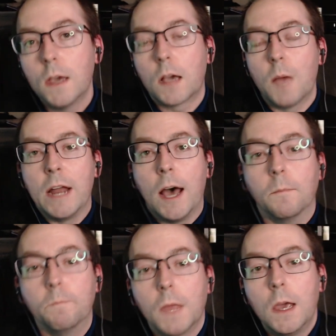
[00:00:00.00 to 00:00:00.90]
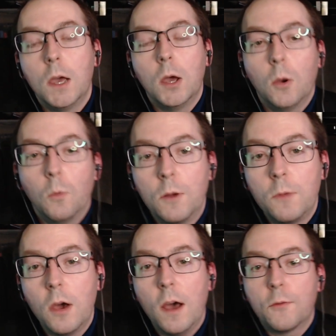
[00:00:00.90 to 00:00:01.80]
Coming up,
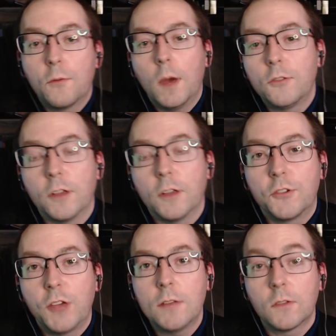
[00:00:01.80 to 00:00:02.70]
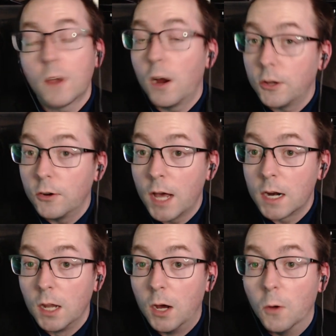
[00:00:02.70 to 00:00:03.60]
when you have questions, chances are you're
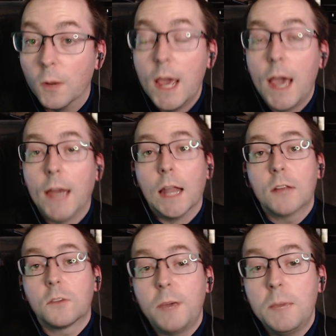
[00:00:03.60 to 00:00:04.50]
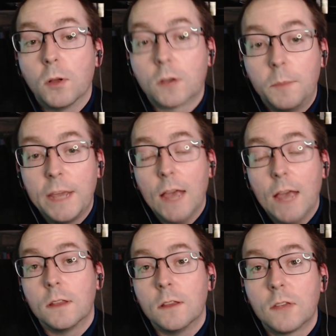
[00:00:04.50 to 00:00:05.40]
not alone, and lots of people could be
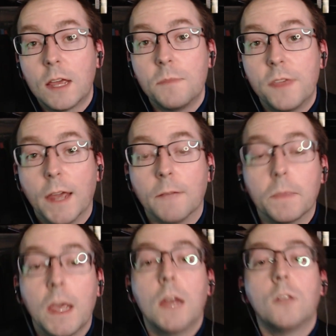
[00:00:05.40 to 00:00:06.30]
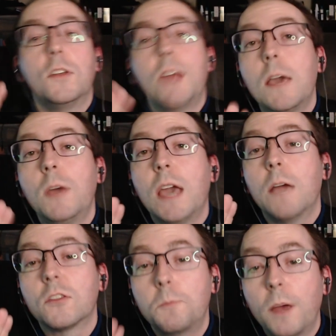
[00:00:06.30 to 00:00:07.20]
asking the same thing. Today, we
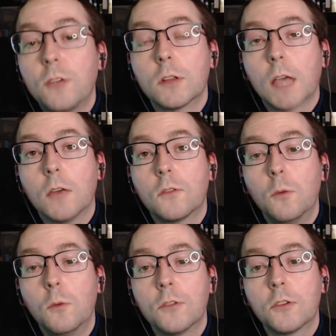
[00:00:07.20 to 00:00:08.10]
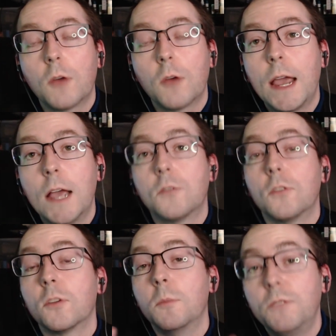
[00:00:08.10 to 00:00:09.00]
have a special guest who wants to try to
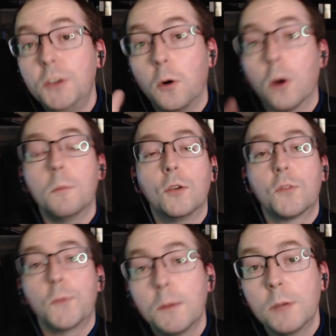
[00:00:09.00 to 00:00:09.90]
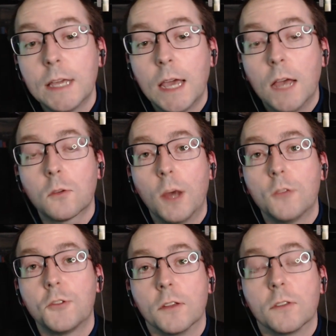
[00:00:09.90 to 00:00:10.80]
answer some of your most frequently asked
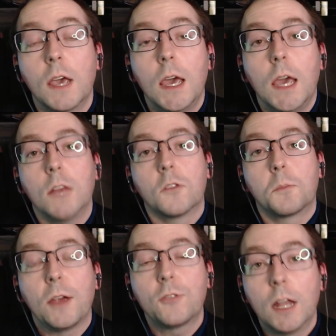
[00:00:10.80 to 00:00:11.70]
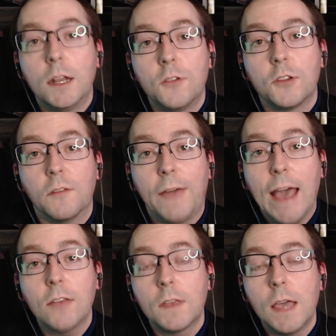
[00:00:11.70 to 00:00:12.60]
questions. It's a special edition of
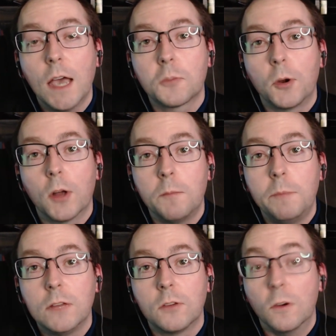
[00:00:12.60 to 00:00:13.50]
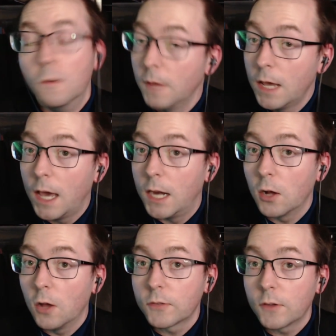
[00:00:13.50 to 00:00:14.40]
Ask the Expert on B2, and it
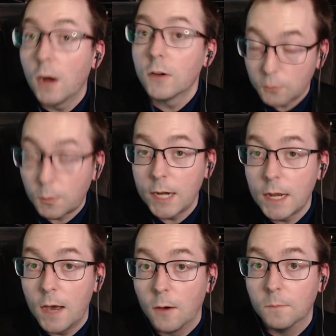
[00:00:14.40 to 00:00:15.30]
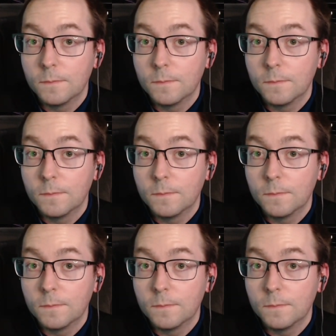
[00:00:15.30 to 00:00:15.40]
all starts right now.